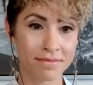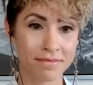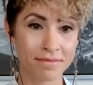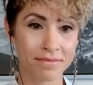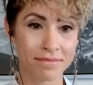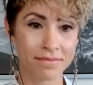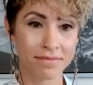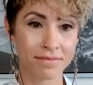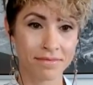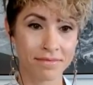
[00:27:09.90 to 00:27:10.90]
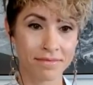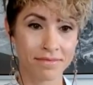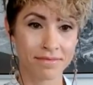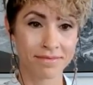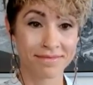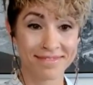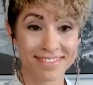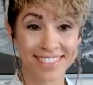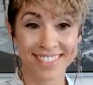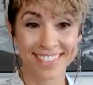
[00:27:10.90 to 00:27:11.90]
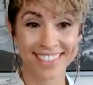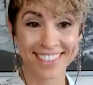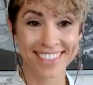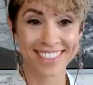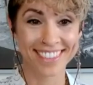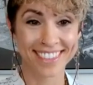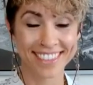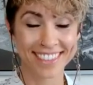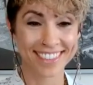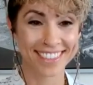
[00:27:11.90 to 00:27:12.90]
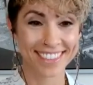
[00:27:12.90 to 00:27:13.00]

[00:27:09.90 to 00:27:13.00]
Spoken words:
[no speech]